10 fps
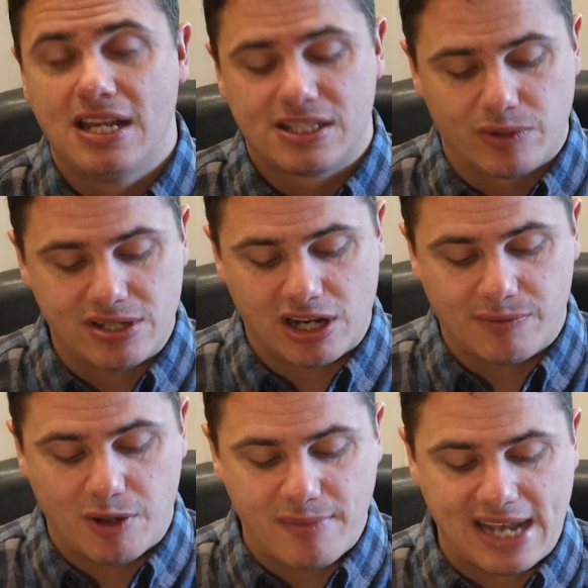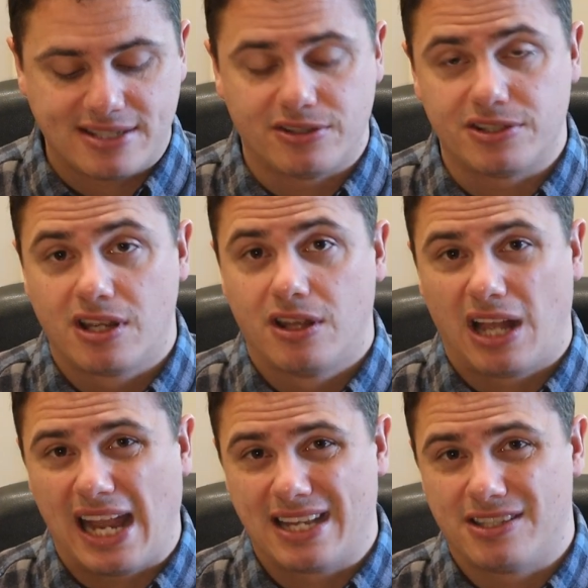So when we talk about mass, there's,
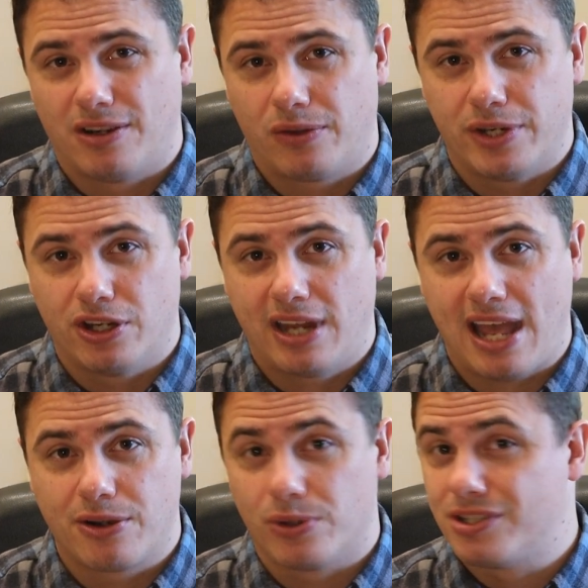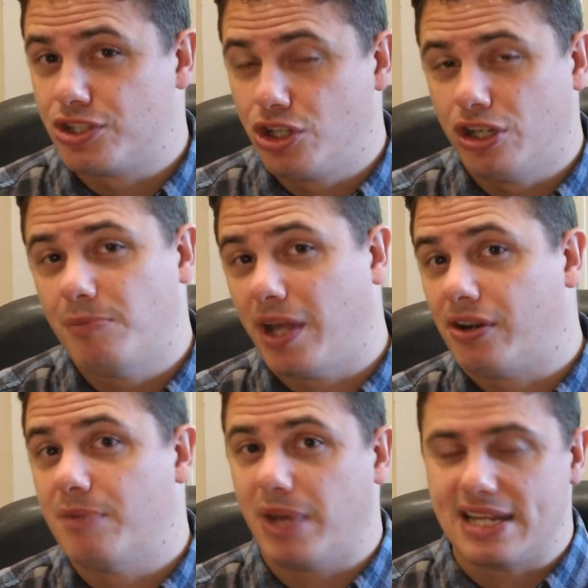I consider three good categories. There's good,
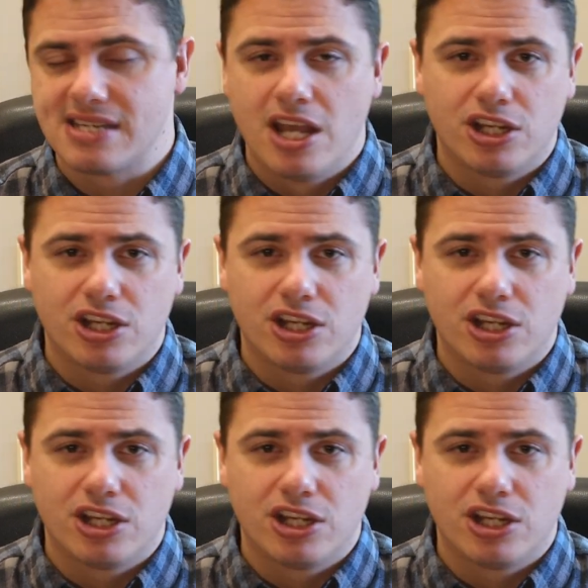better, and best.